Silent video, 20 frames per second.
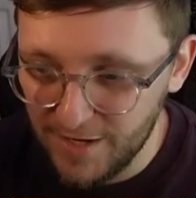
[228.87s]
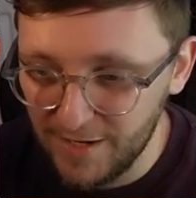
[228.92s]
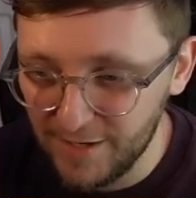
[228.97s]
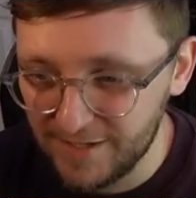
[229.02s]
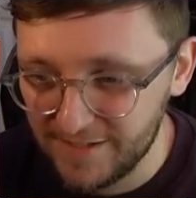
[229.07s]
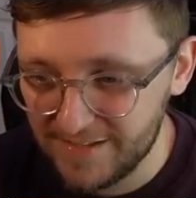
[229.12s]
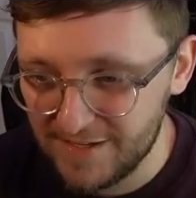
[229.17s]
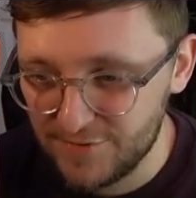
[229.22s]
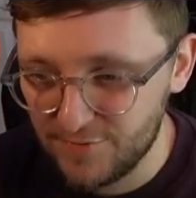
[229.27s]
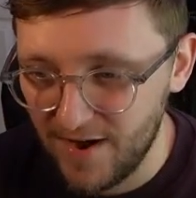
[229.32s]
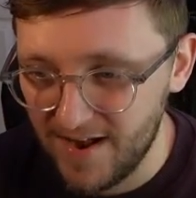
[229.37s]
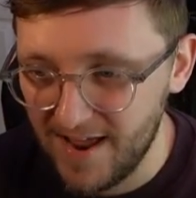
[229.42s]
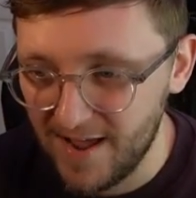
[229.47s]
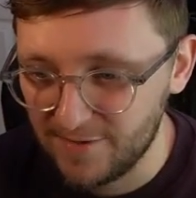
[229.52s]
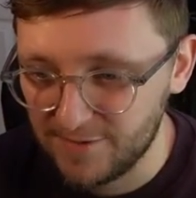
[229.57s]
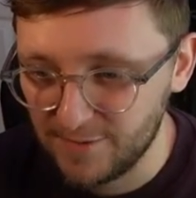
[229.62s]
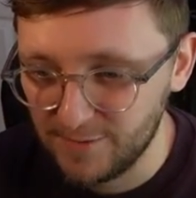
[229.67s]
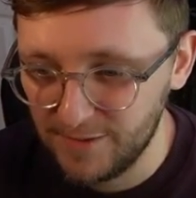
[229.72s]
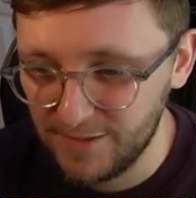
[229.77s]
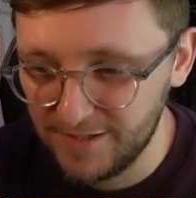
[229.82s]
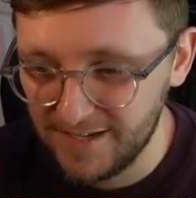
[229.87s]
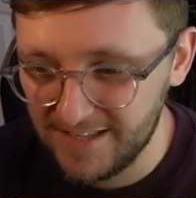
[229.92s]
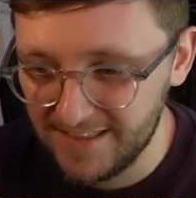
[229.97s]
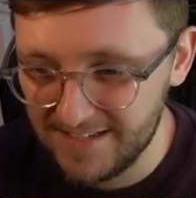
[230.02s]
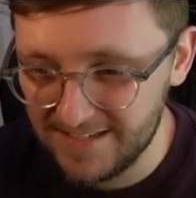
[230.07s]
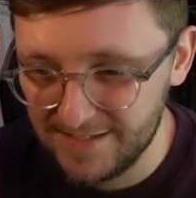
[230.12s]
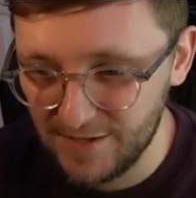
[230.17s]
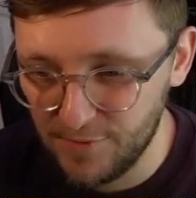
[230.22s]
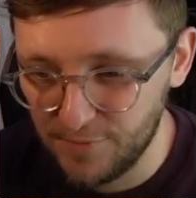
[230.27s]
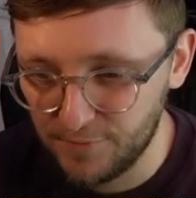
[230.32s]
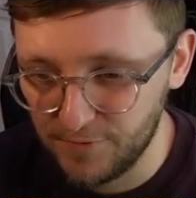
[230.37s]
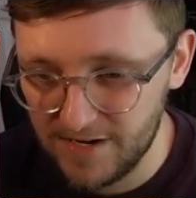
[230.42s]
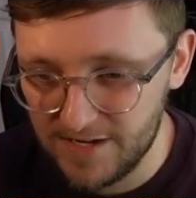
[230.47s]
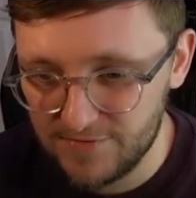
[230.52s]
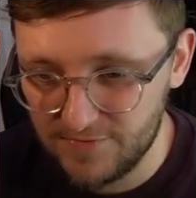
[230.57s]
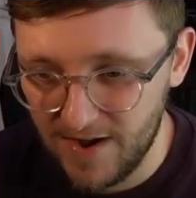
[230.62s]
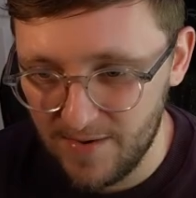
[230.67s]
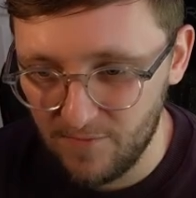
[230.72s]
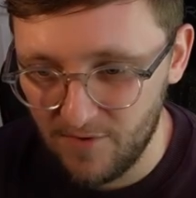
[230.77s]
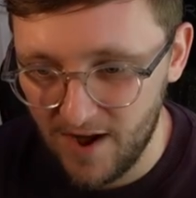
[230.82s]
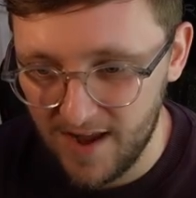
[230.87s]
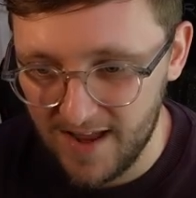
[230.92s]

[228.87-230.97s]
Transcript: going to look at this right now. So look at this little freeze frame